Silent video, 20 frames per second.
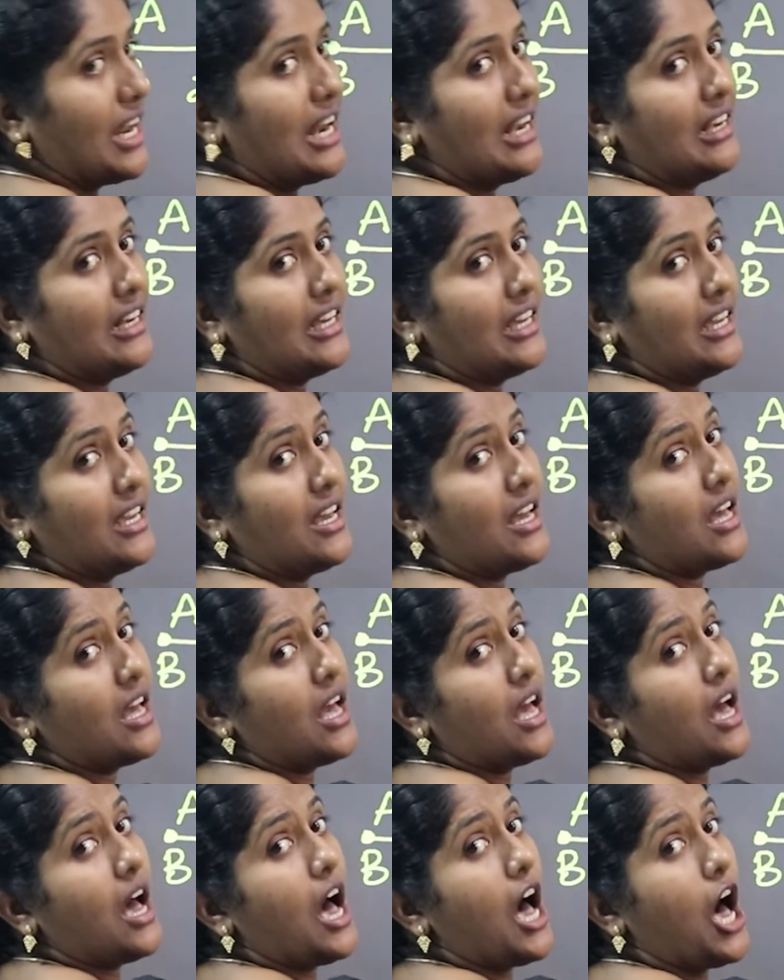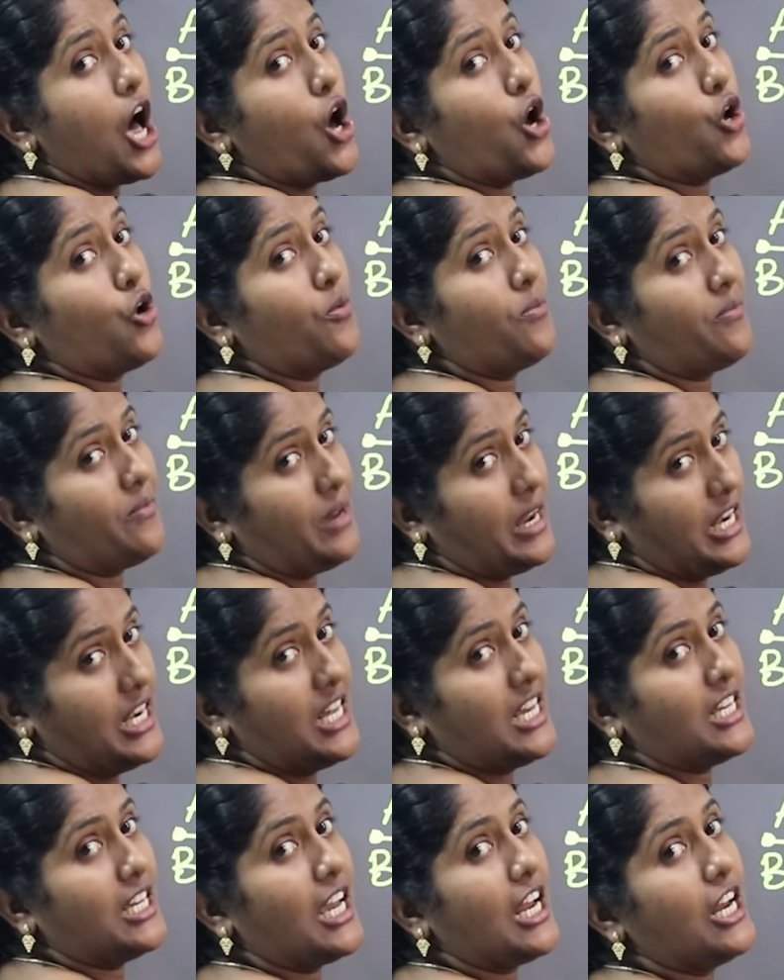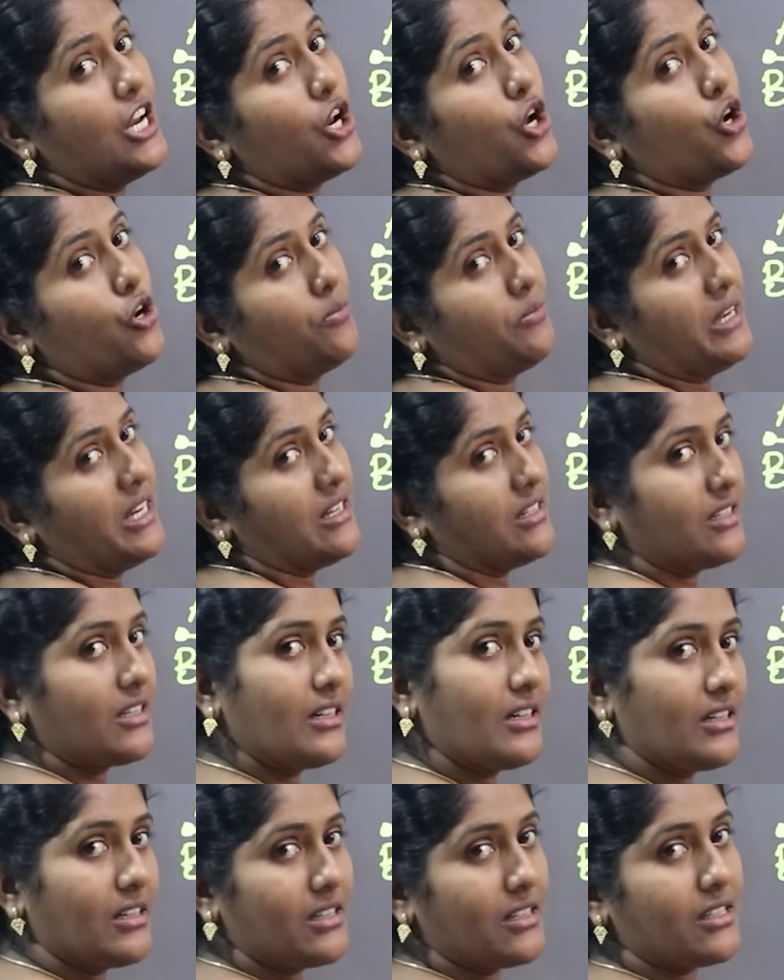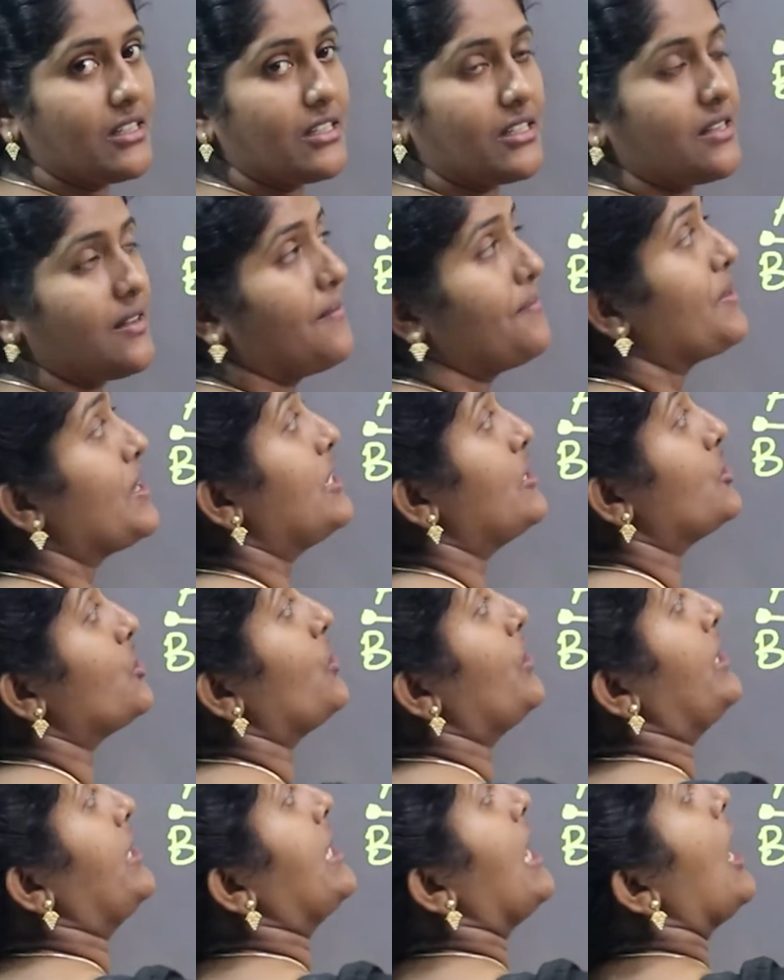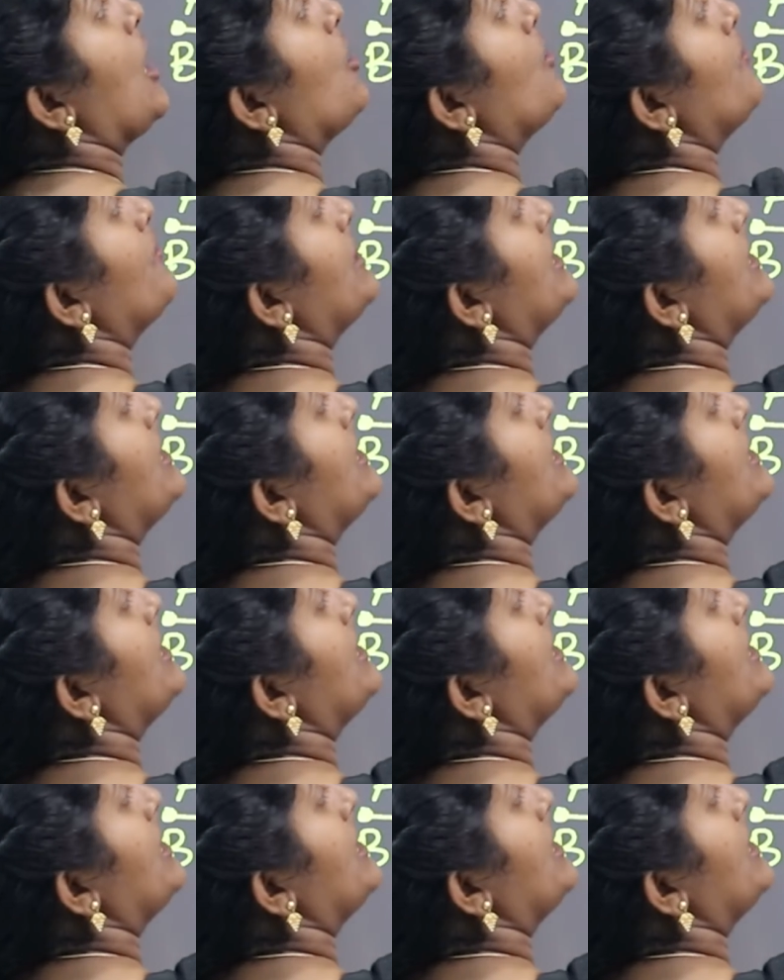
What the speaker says: Delhi. How many kilometers? So, in how